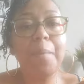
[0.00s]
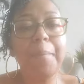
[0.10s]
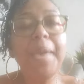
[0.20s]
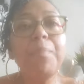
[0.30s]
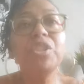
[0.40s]

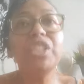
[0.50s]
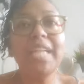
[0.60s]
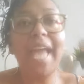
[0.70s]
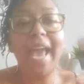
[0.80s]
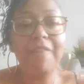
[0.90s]
People
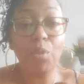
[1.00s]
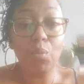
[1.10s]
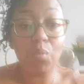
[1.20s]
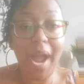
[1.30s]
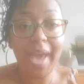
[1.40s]
should have the
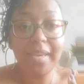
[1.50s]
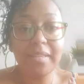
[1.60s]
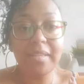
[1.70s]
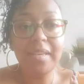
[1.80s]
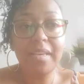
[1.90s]
right
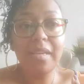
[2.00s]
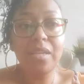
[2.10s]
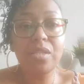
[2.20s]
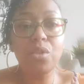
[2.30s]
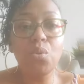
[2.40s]

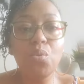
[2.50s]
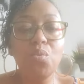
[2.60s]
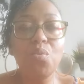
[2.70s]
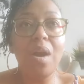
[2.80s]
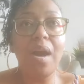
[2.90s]

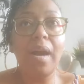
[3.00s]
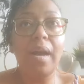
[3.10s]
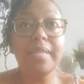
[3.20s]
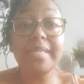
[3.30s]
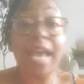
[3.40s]
to
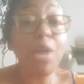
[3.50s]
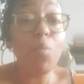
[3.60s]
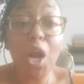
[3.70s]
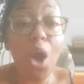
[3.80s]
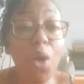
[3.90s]
say
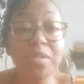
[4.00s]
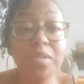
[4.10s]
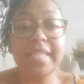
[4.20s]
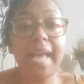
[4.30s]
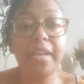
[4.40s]
what goes
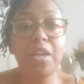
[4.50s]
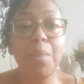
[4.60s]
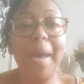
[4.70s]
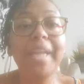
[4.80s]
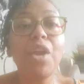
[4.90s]
inside of their
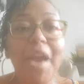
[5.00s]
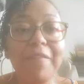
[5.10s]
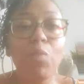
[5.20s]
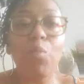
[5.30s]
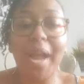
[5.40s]
body. You
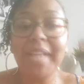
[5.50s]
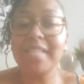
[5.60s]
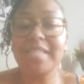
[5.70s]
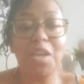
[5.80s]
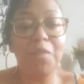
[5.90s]
have the right
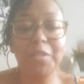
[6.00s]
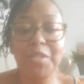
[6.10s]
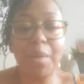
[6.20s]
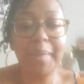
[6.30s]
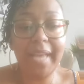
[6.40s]
to self
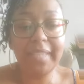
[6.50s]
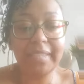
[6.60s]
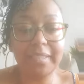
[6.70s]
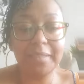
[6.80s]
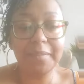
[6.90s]

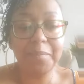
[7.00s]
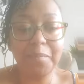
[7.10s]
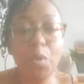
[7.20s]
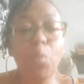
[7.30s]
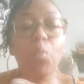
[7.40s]
determination.
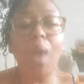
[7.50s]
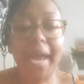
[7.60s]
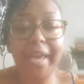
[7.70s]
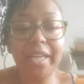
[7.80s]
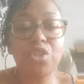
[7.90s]
Right.